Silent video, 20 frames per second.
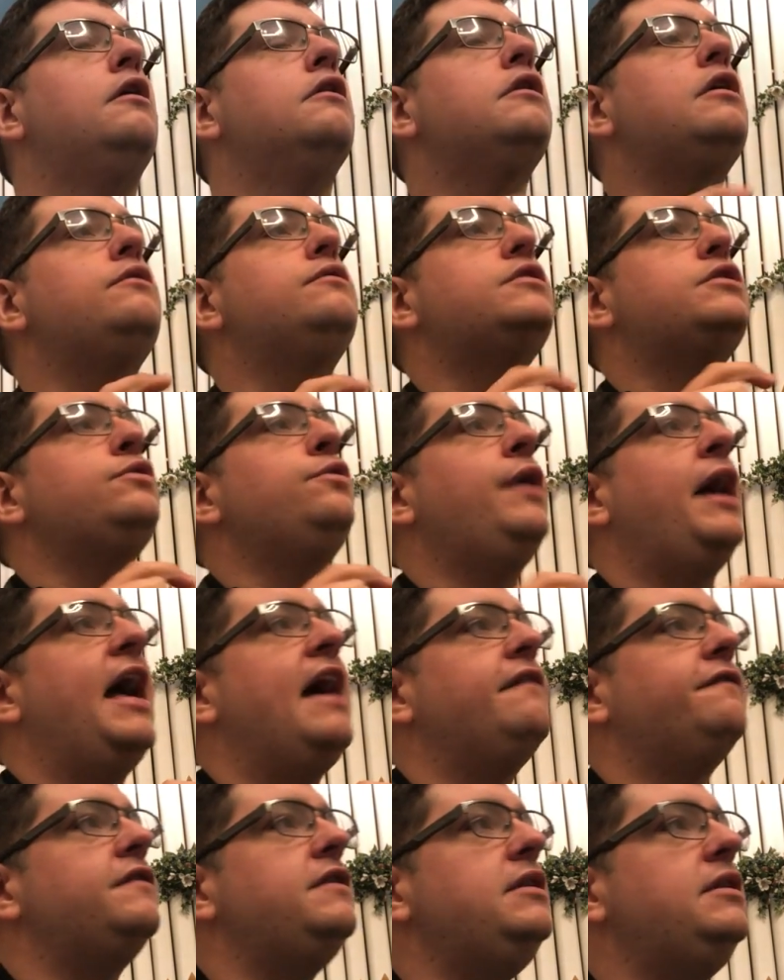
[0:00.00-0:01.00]
those who
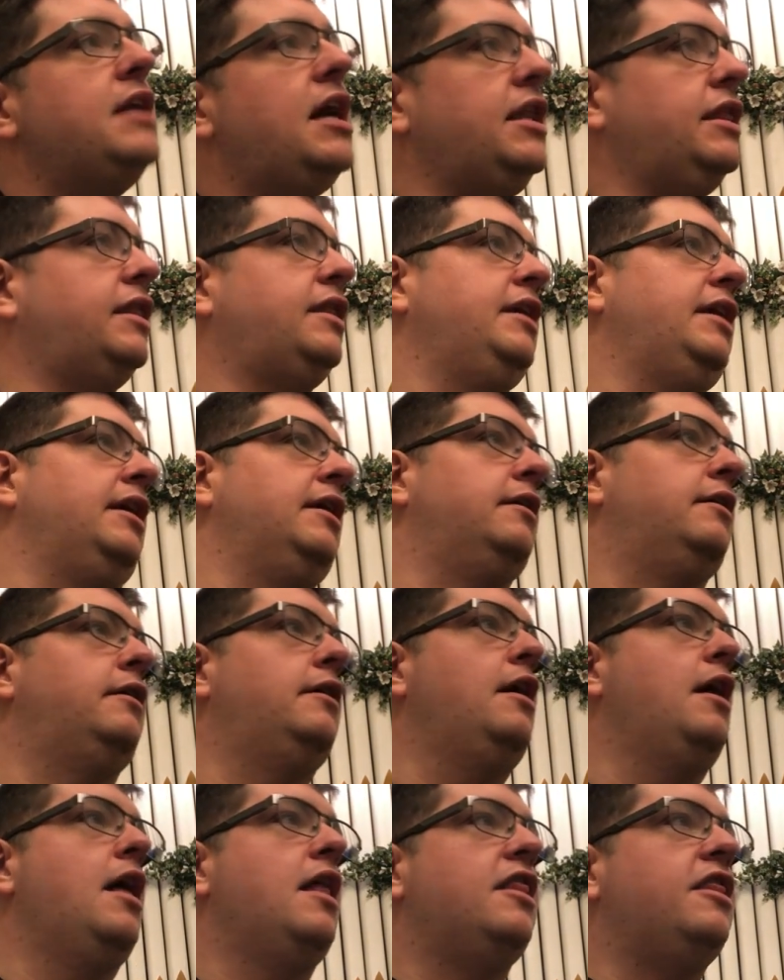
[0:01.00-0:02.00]
have nothing,
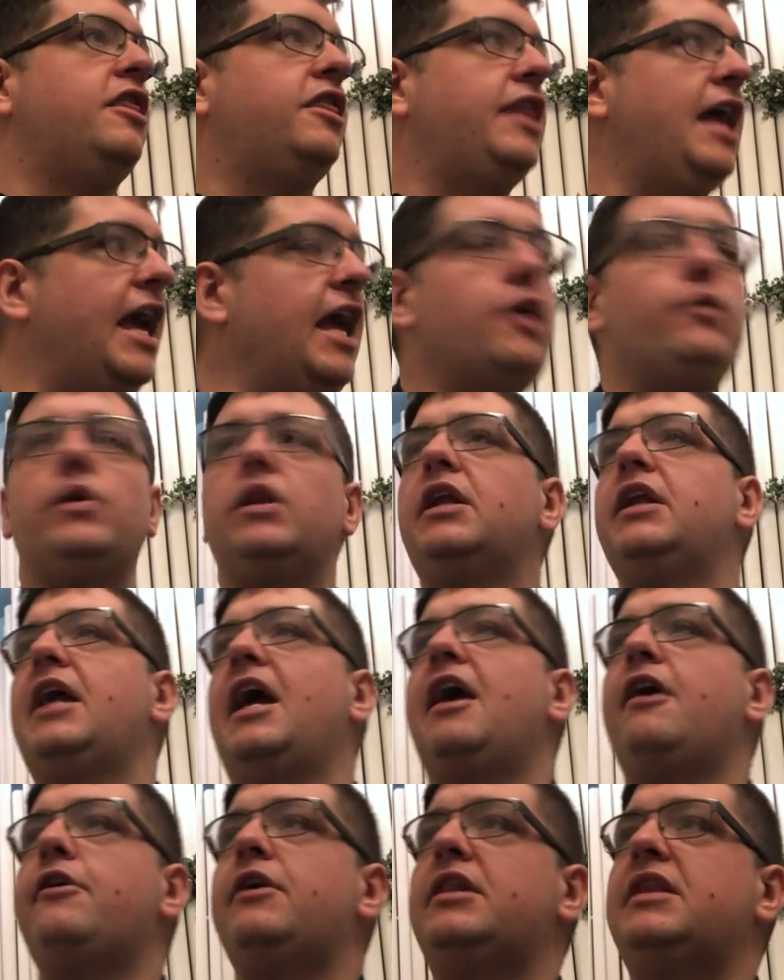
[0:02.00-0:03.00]
they will
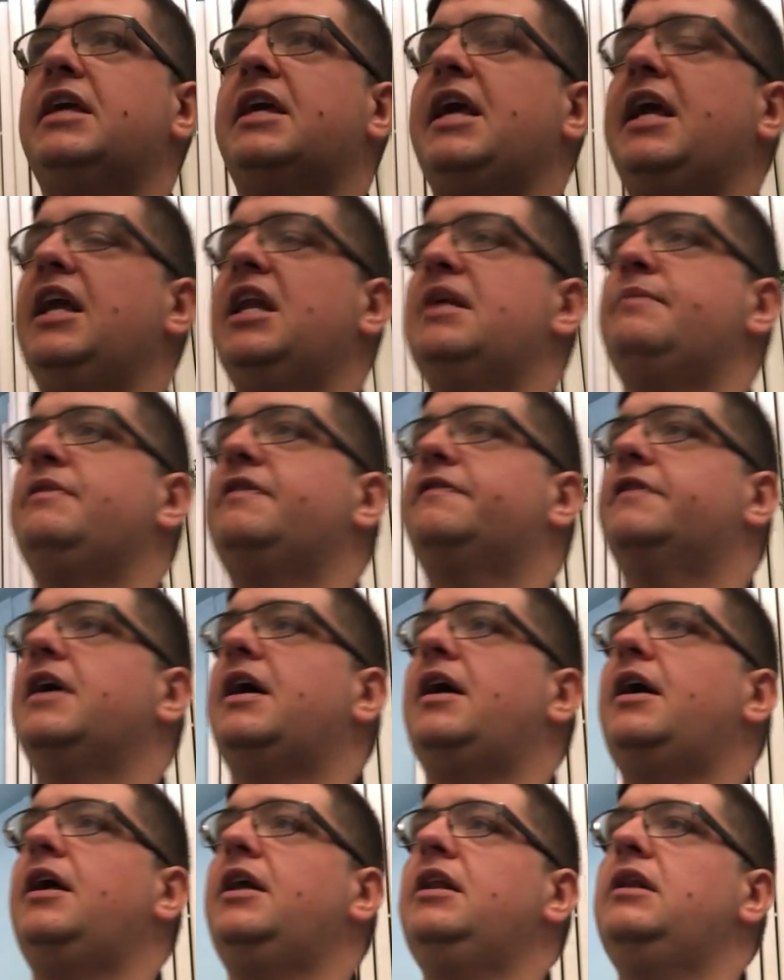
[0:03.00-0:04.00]
inherit the kingdom of
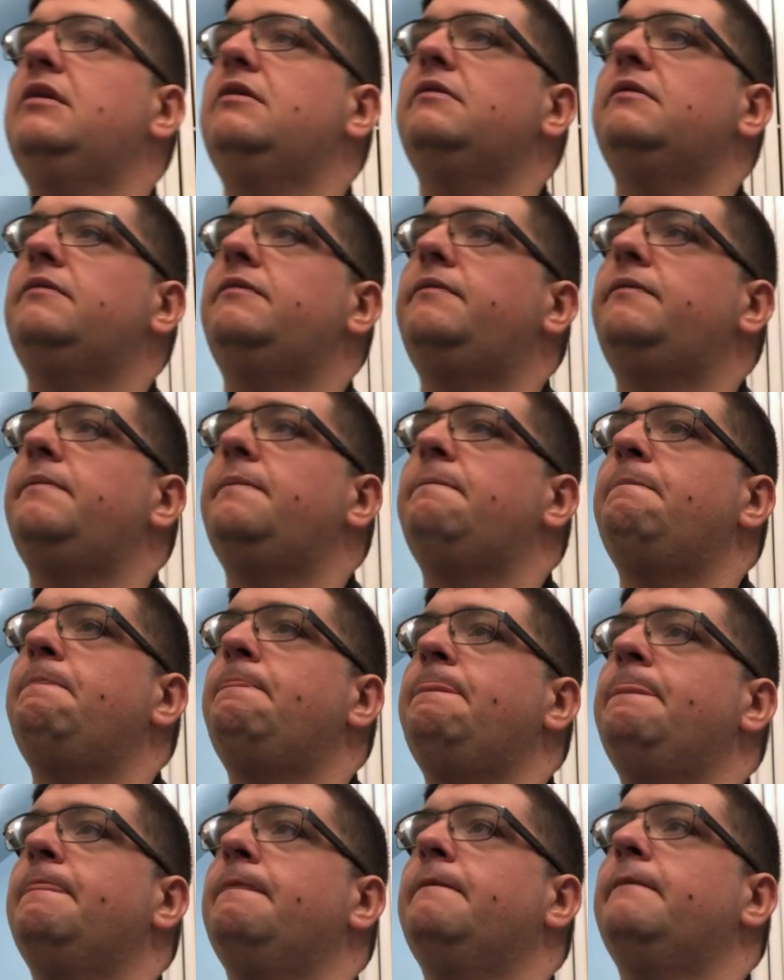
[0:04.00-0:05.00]
God?
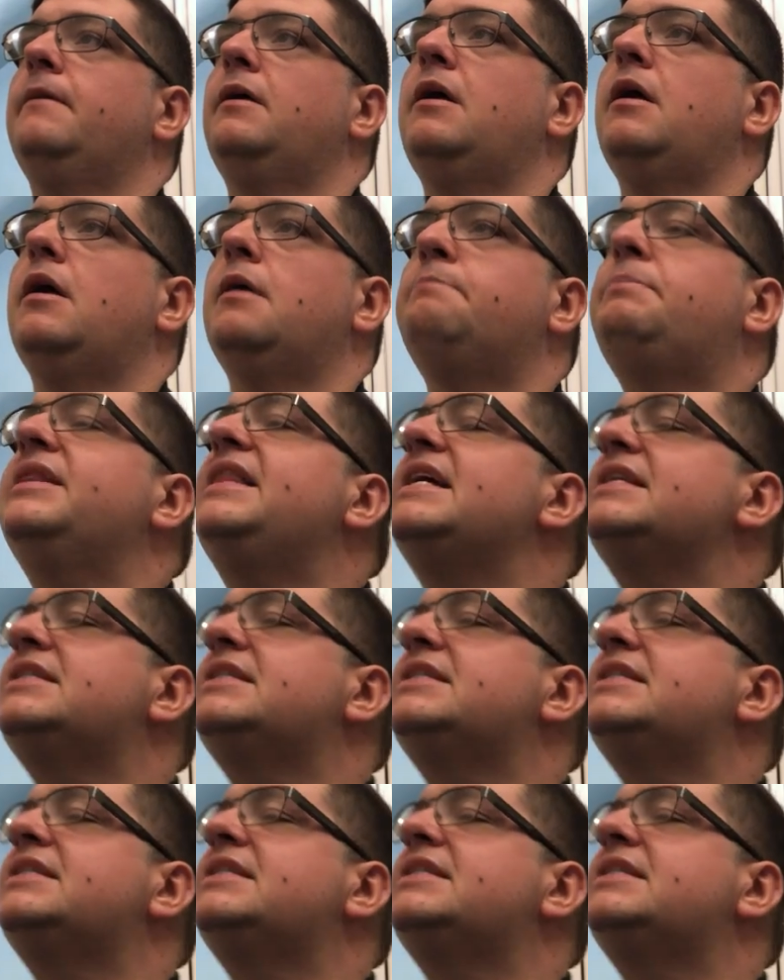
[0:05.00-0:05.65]
But